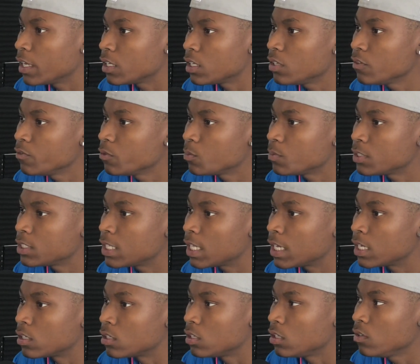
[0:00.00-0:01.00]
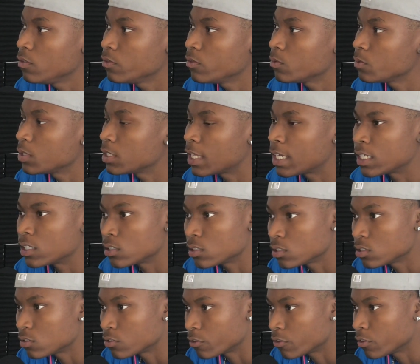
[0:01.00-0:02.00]
Even with
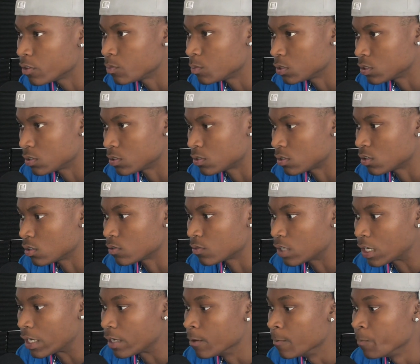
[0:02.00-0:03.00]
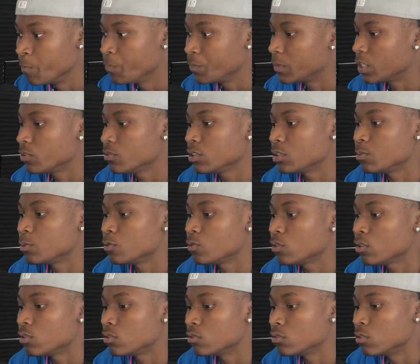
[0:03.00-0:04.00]
disagreements and stuff. Like, don't get me
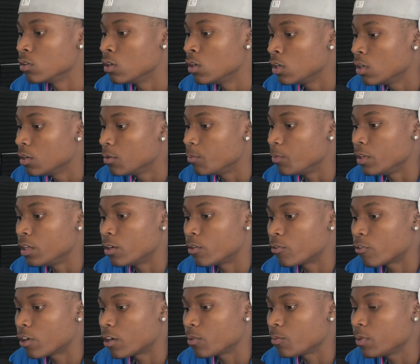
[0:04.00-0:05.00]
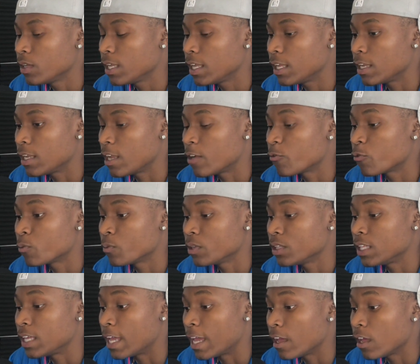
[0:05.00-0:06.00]
wrong. Me and Ronnie, we ain't never
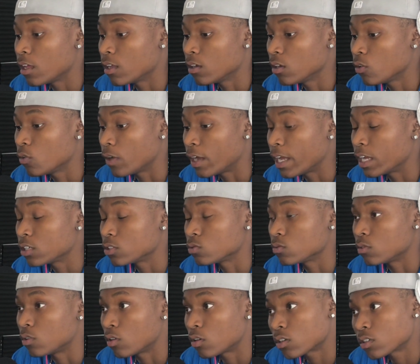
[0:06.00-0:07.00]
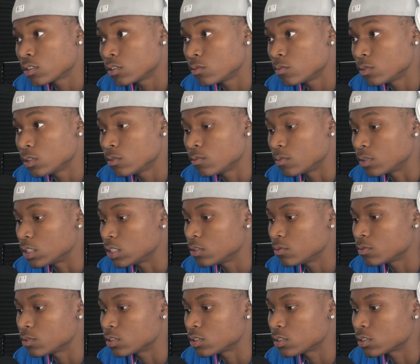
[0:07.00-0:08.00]
really had no actual argument, but it
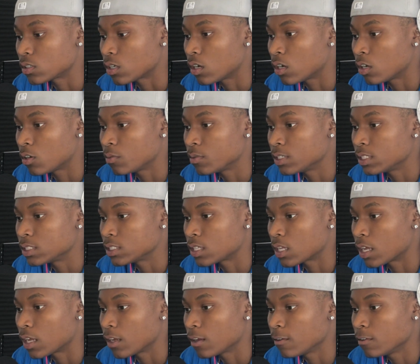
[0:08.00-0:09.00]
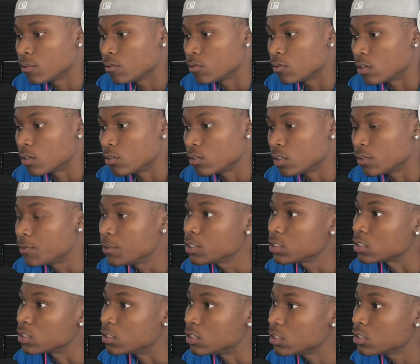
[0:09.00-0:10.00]
was just always like, if
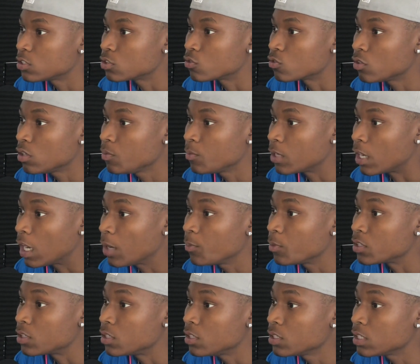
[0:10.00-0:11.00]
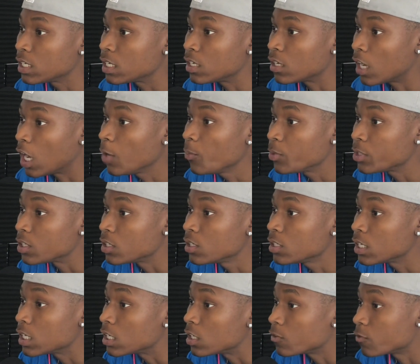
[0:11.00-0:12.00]
it's a disagreement, I'm gonna look at it. I'm gonna
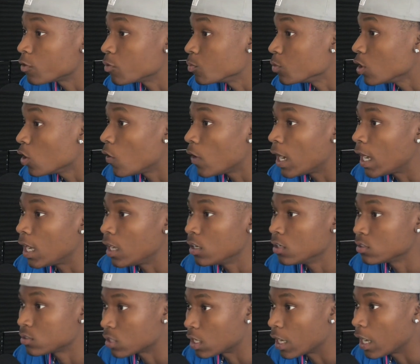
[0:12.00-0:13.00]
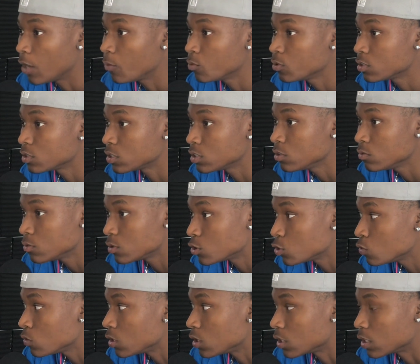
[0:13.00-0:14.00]
look at it from your eyes. Like, I want to see what
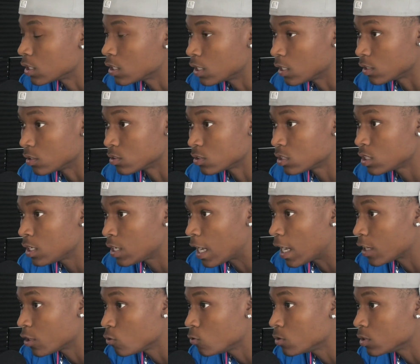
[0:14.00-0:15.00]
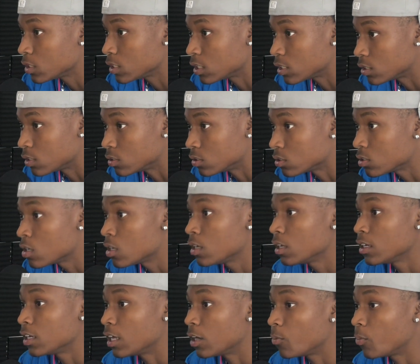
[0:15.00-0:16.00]
you looking at and see how you look at this.
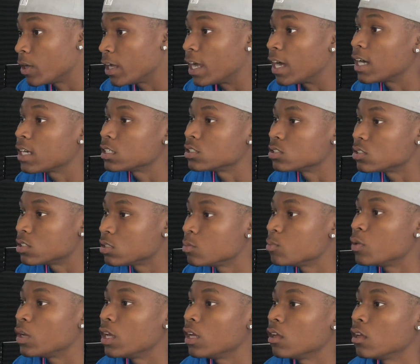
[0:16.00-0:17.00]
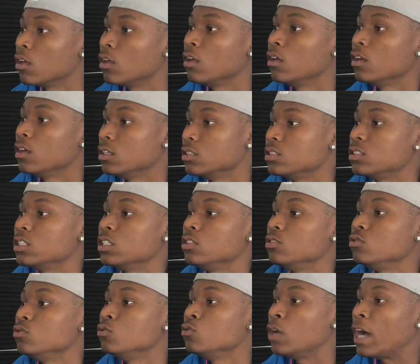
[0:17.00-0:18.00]
That way, I can sit back and tell
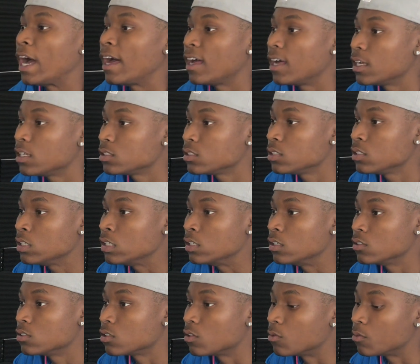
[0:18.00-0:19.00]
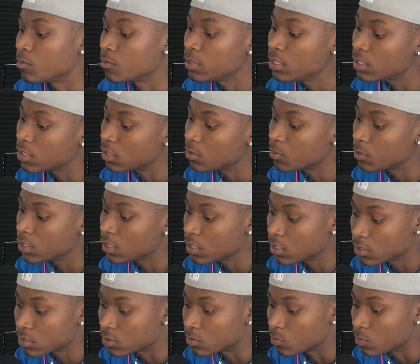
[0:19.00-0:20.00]
you how I see it. So when we come
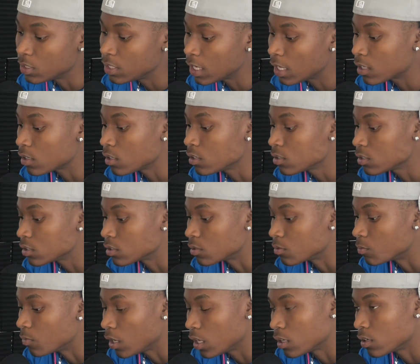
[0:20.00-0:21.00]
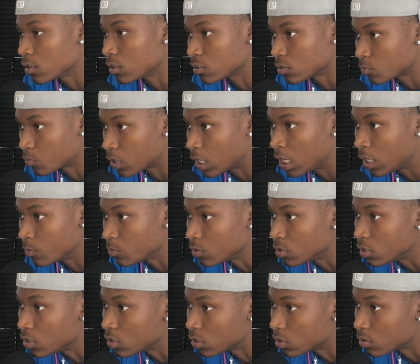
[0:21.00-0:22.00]
together, we not looking to make another problem.
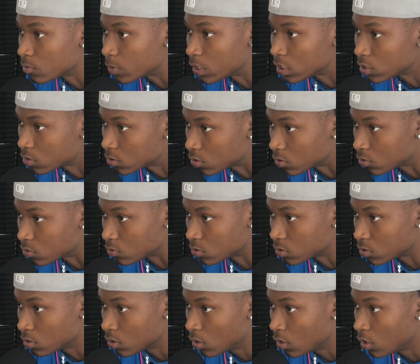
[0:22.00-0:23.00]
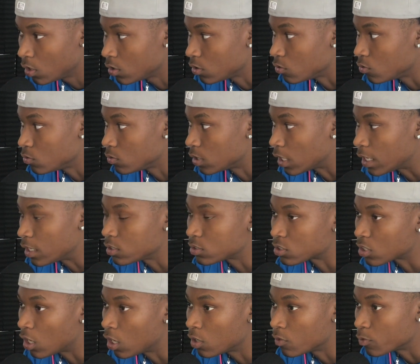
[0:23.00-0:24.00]
We looking to make a solution. You can't
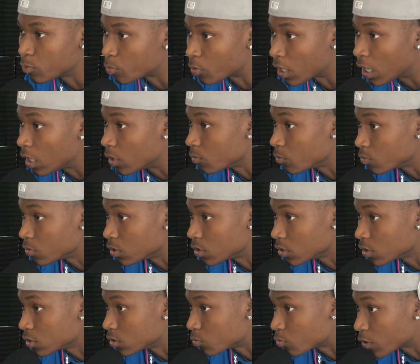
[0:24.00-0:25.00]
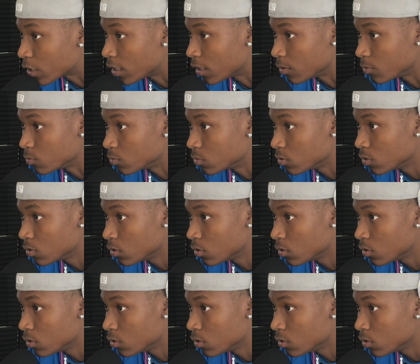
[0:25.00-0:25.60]
solve a problem with another problem. Right.